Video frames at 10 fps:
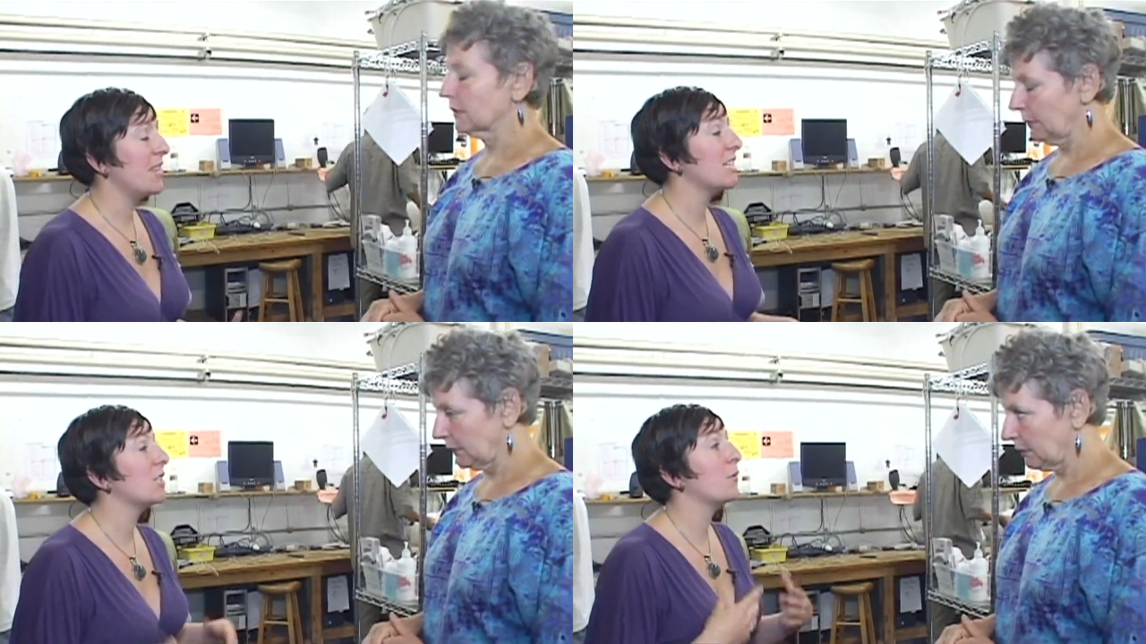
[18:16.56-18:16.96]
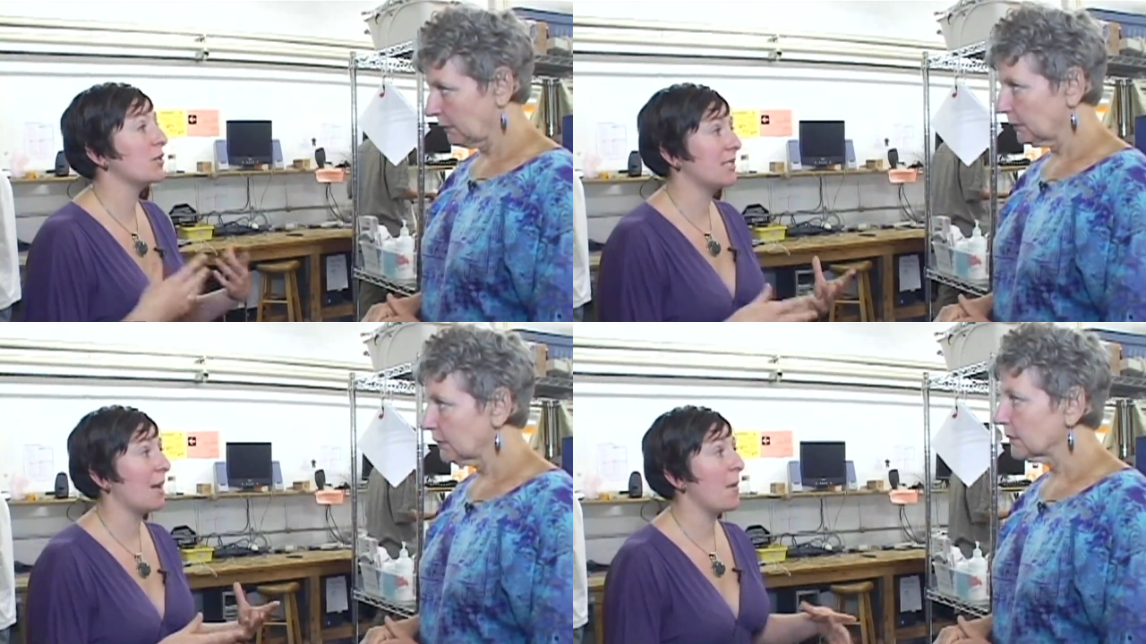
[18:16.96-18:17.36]
Speaker 1: That's the
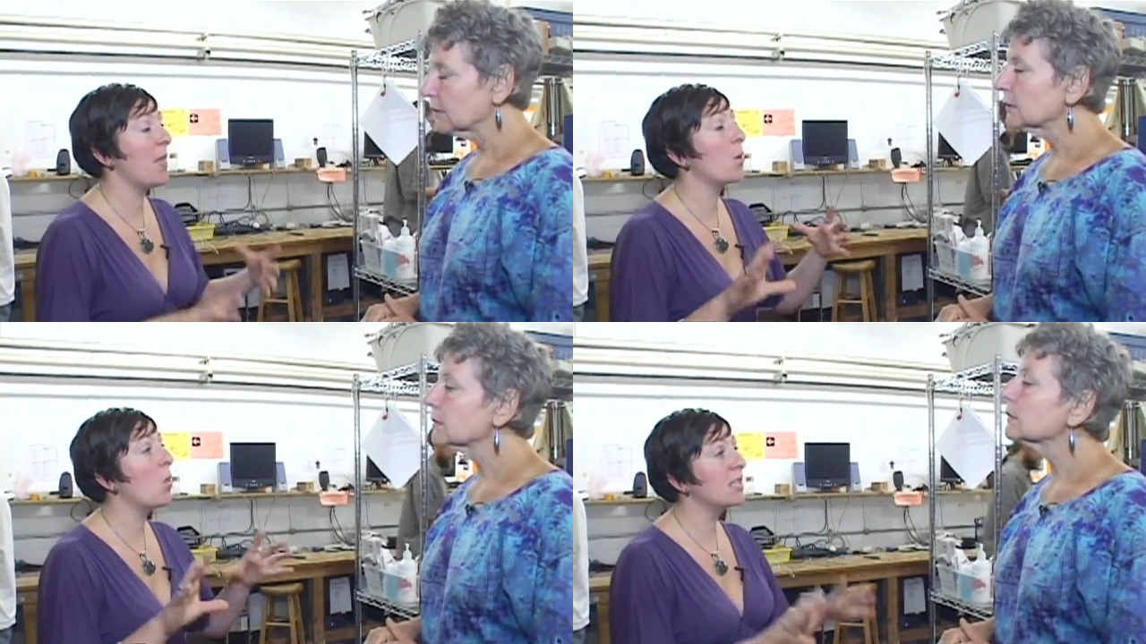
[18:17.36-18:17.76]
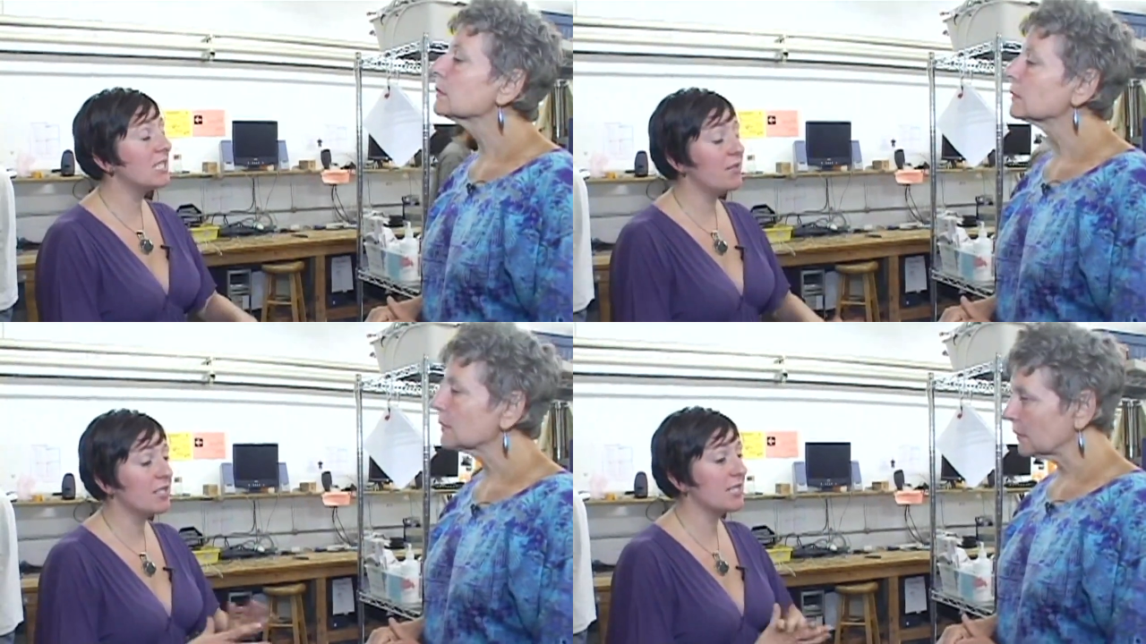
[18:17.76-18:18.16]
first step. And then
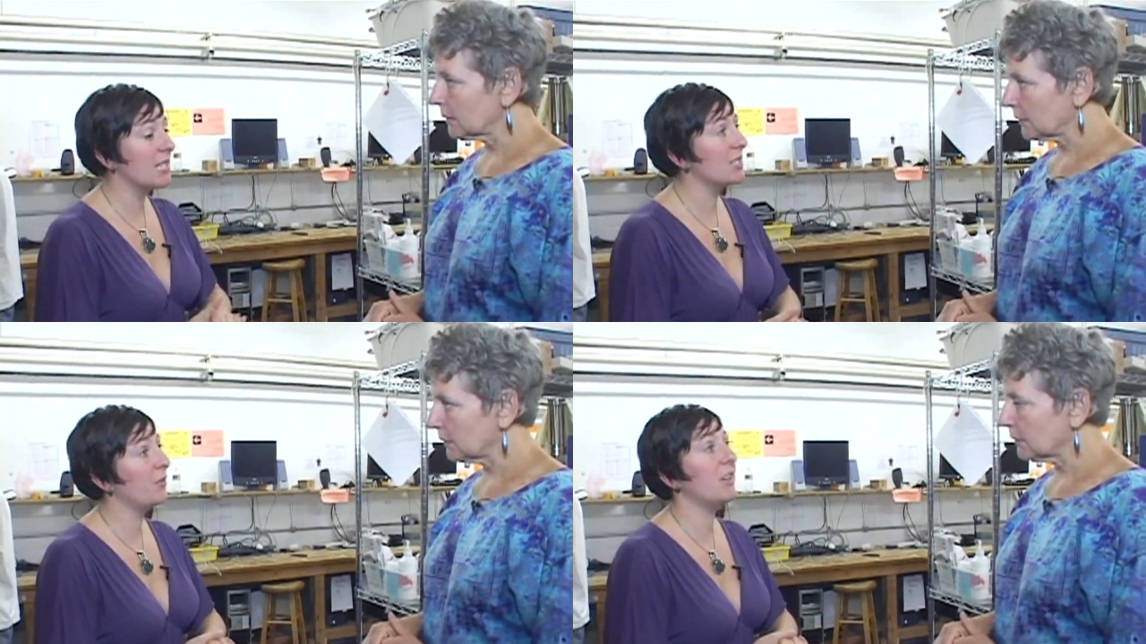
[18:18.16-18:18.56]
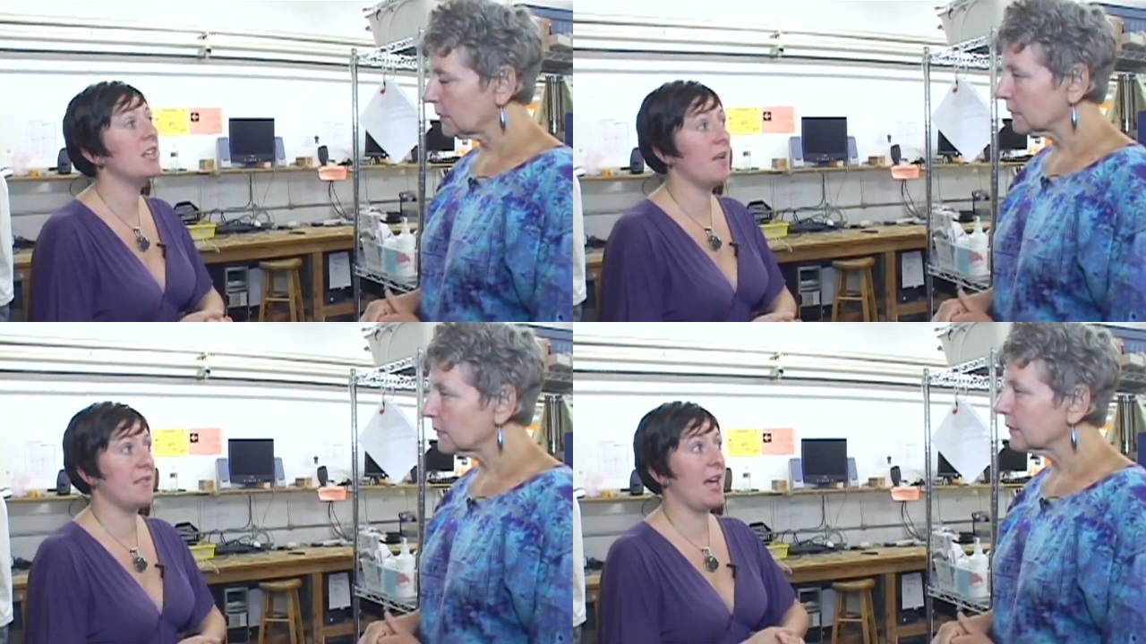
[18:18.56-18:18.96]
once they've
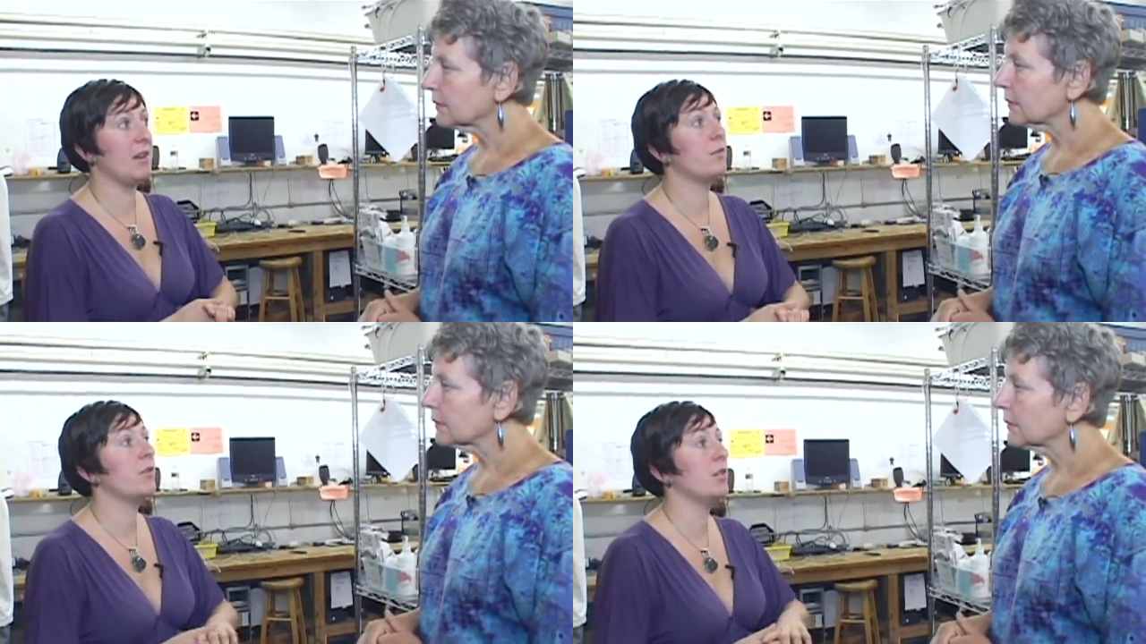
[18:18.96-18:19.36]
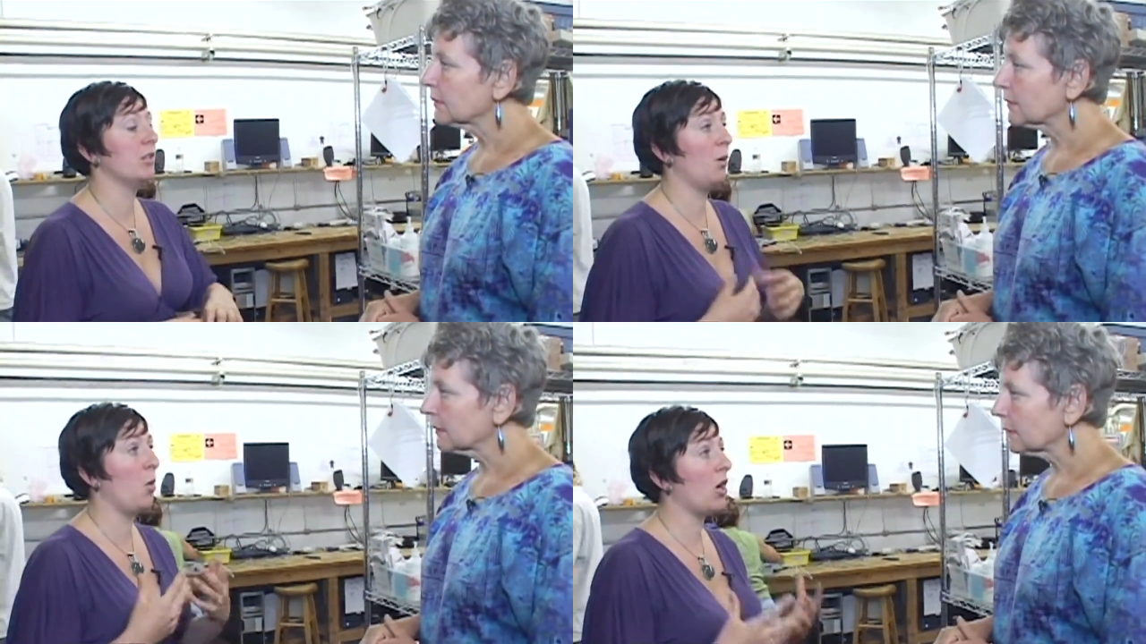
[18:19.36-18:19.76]
successfully done that and feel a
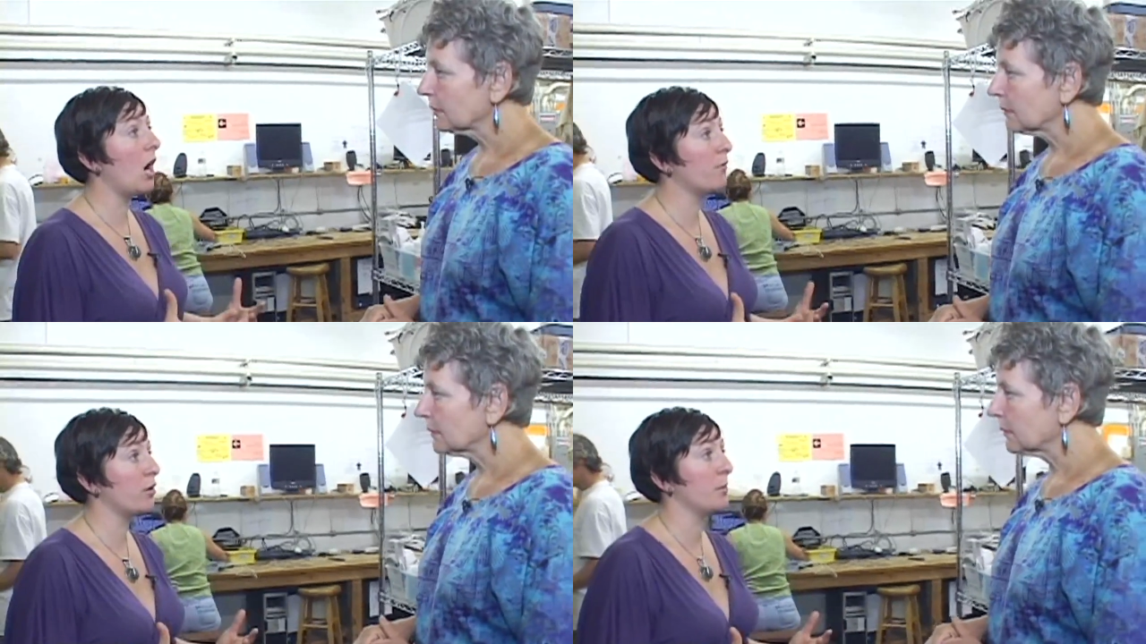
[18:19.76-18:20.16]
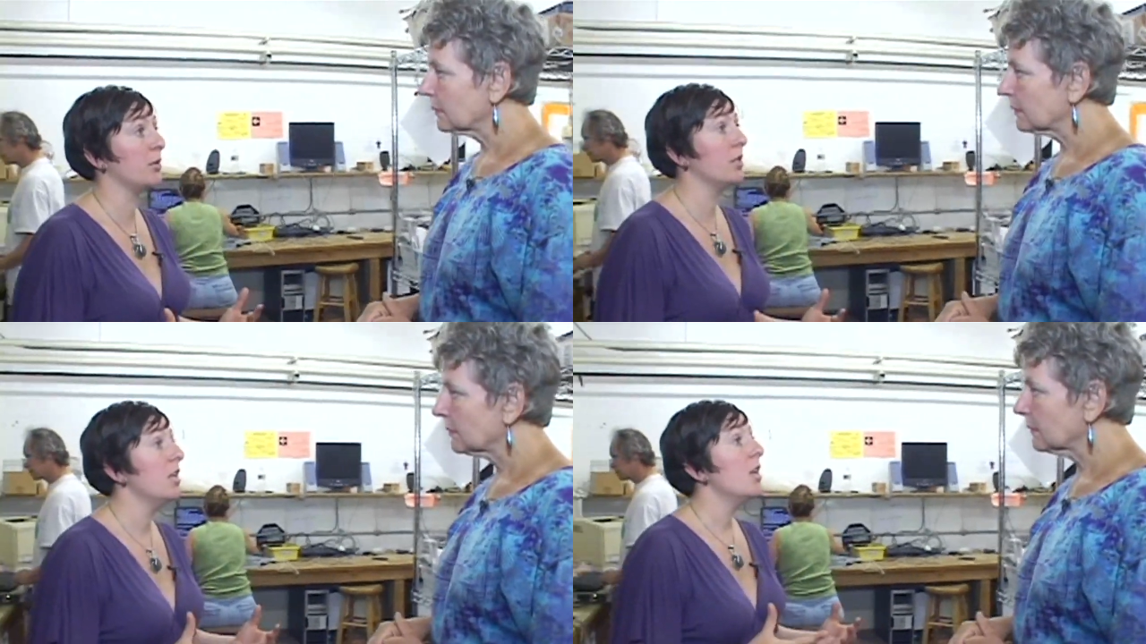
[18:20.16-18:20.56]
little more
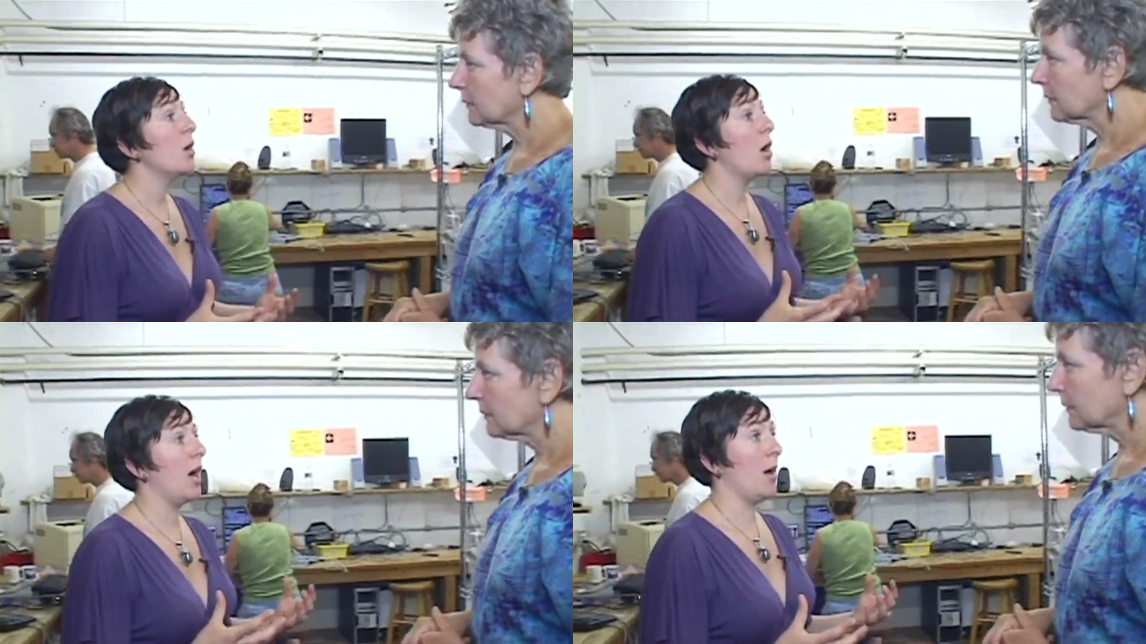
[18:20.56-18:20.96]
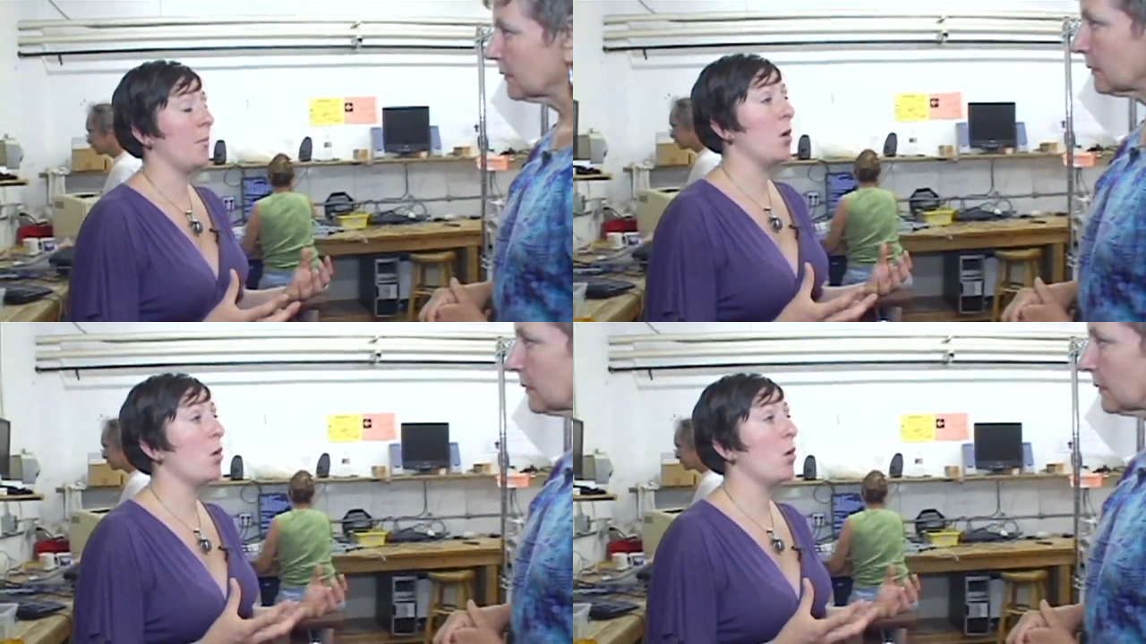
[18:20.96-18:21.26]
comfortable um,